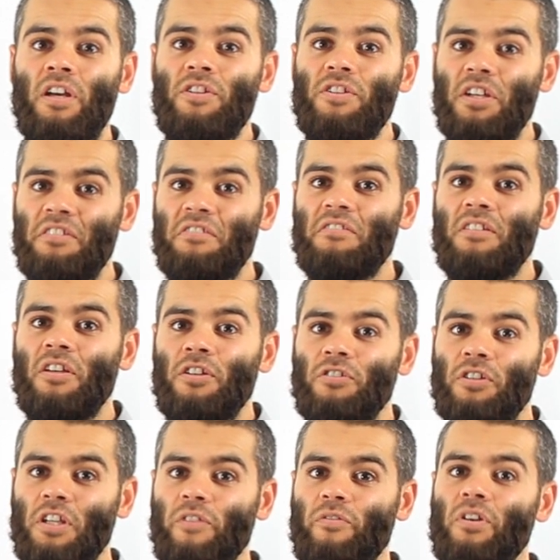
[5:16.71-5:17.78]
just
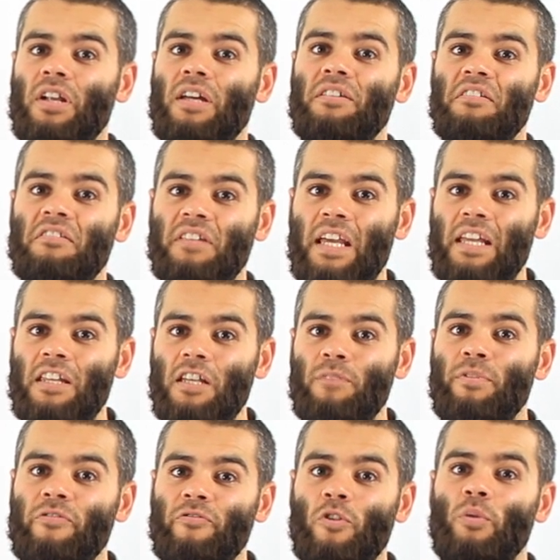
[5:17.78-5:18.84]
to give you an understanding
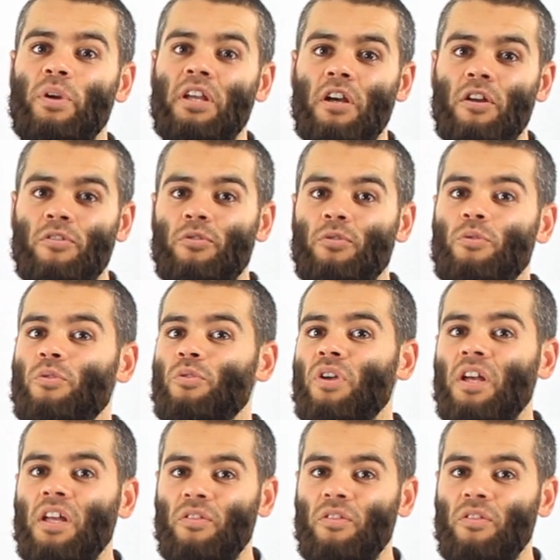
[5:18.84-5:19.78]
before we go through